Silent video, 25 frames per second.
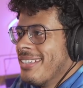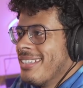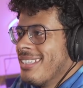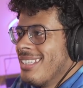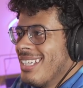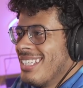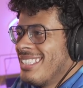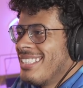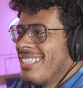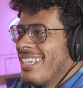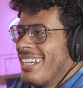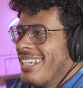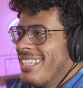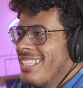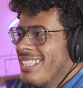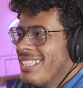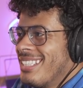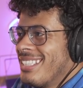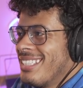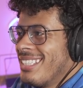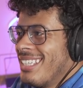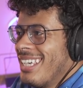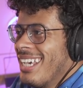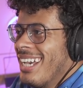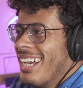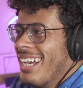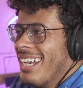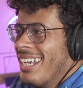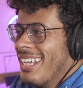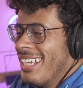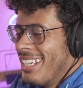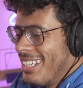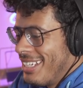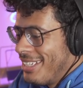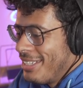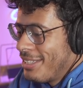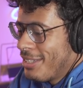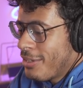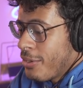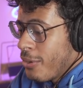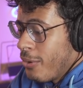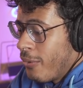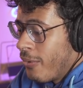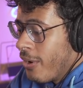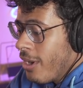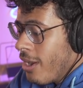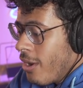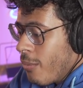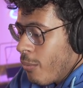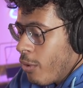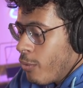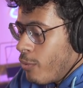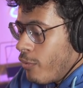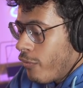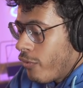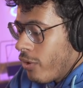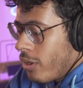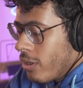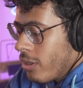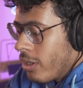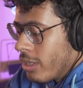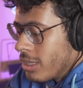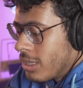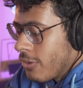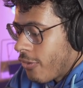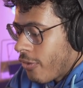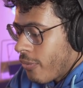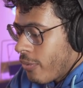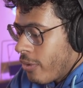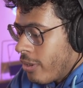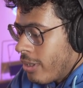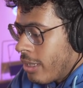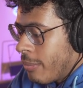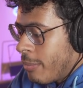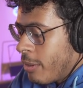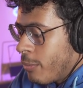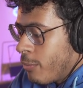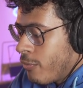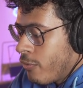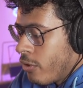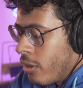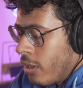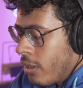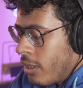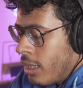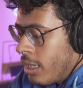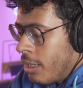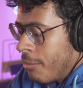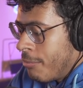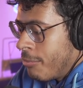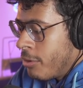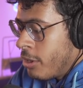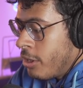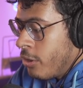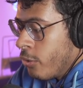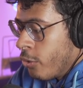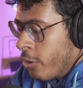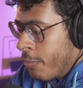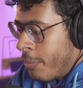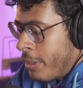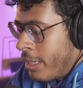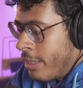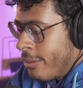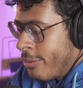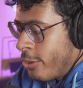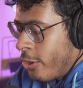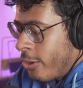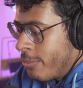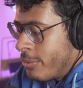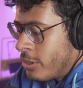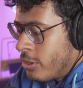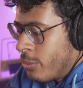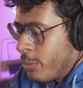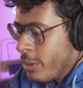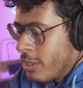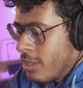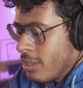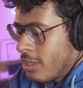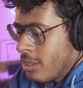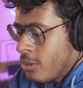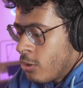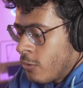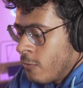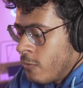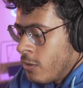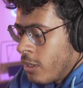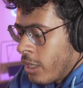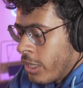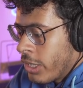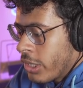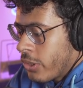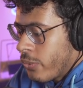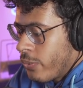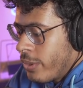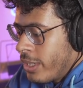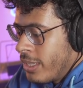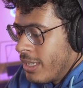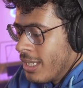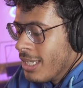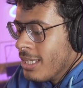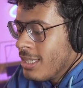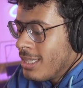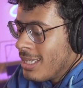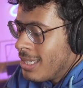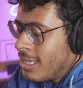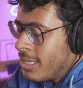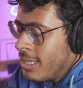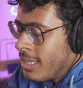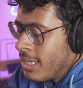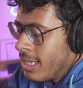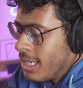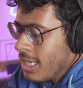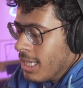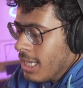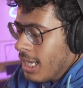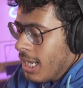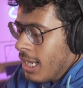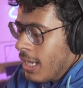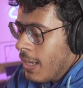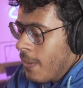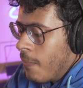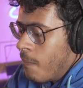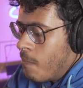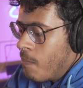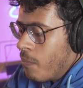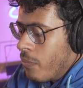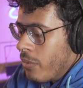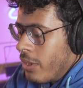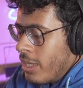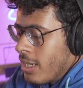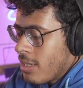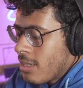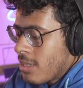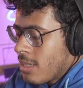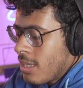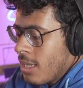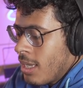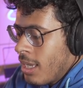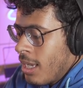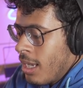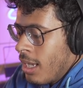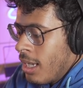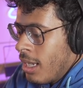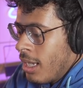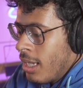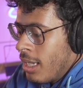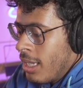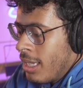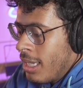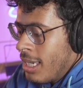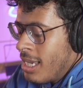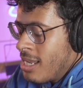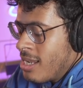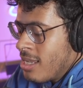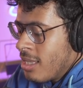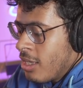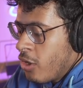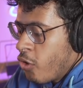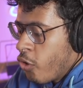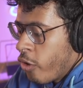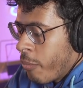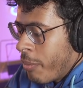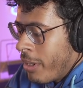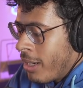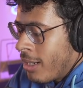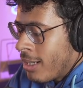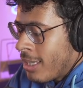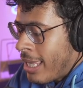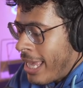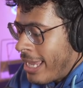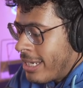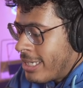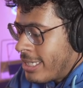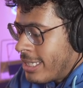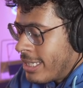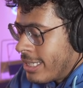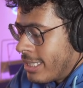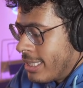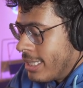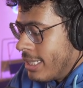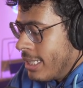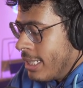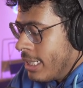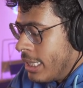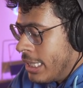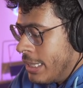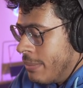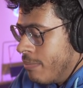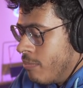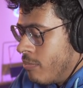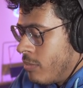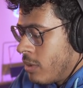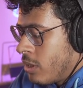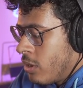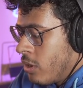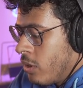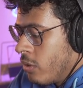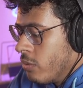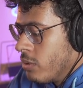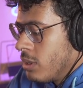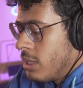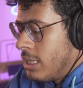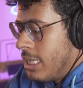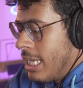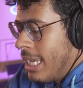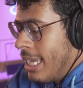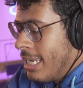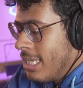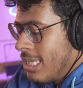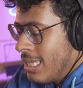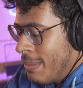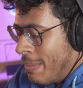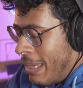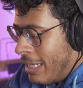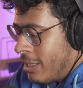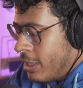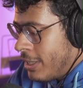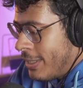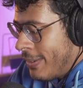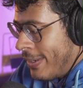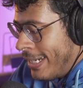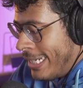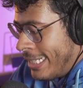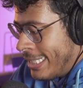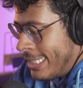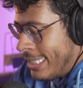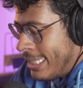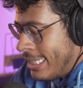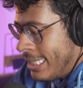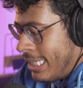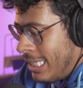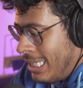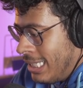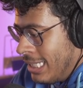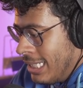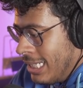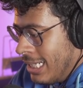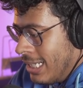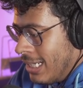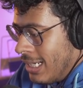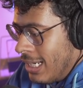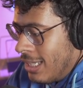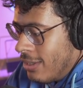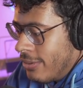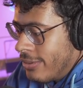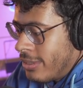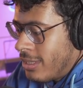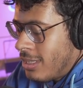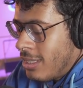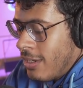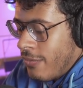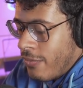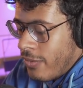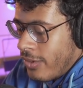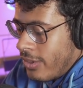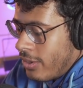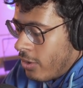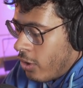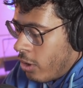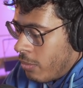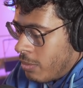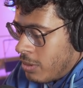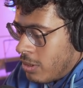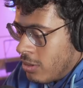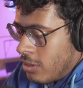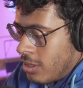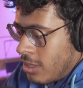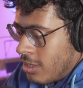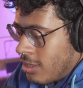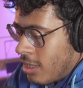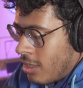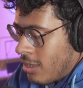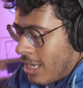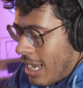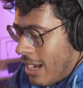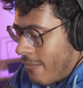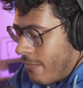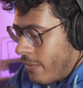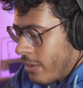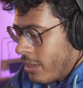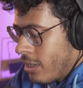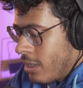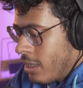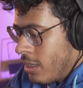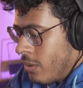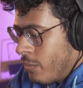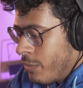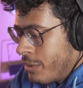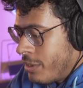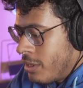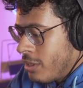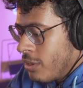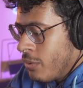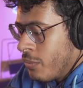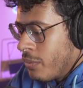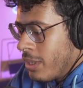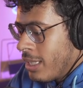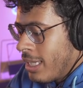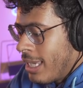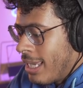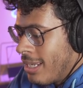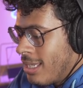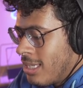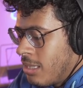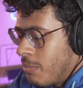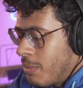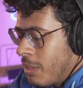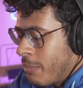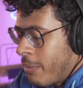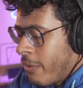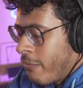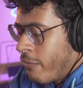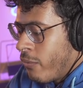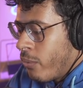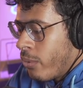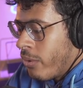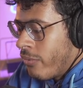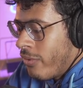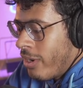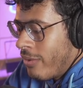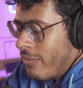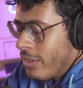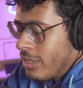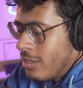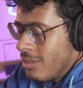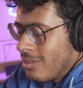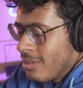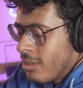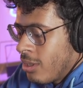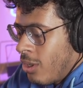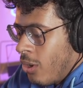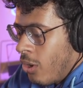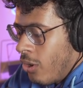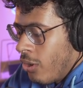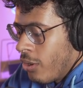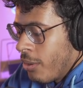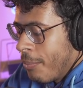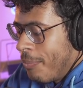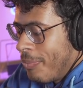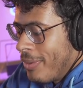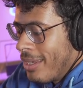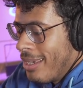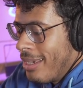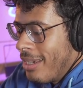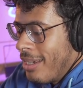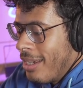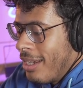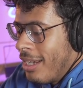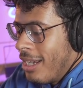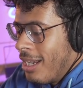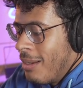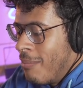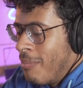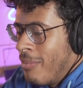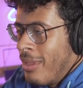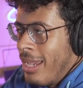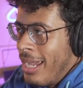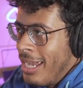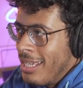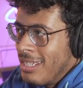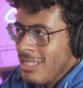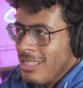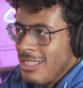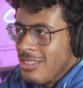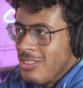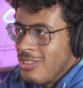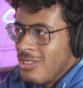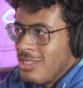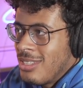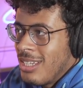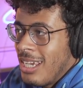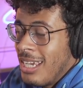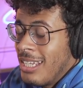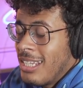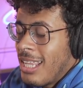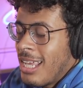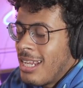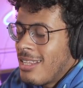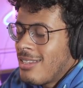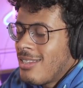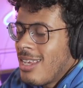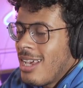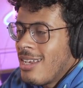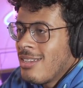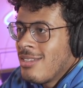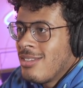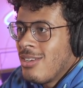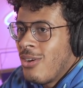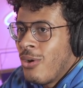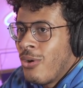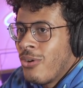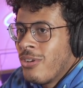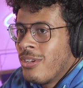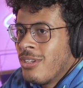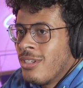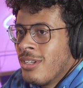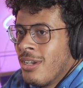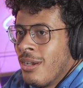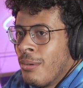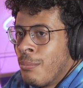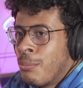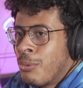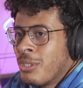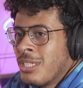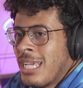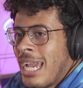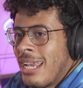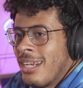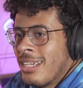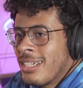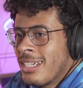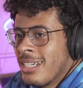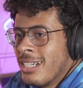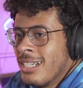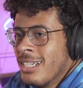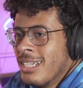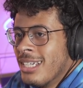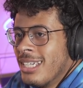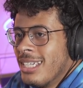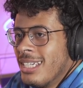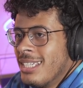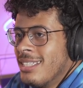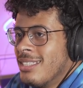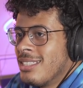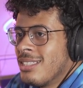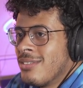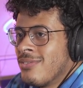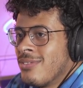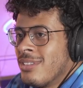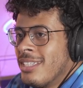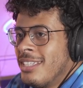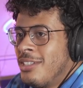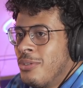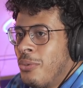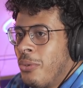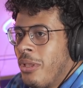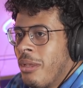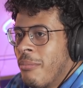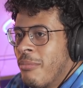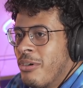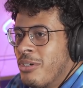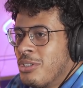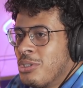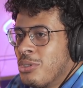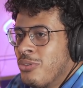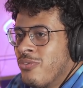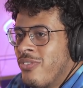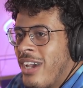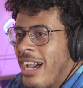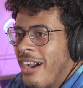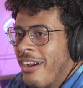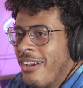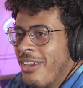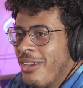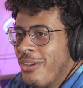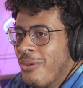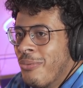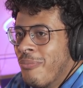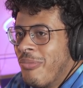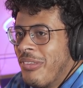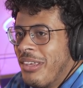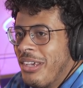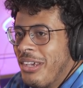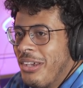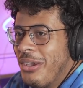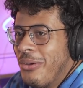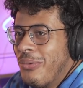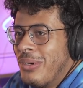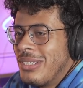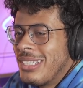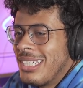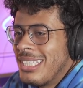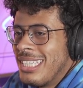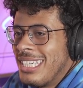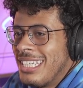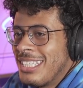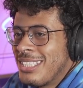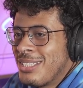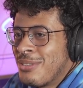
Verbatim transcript: Yeah. That's nice. Yeah. yeah. They're cool. Well, we've got lots of different. I mean, we've got um, the European lobster, which is a sort of dark green. It's in um, it's uh, in the European Atlantic um, coast and the Mediterranean Sea. And there's different lobsters in South Africa, which only gets to be about four or five inches long. Um, and just it, it says on Britannica, it is of little commercial value which I think no.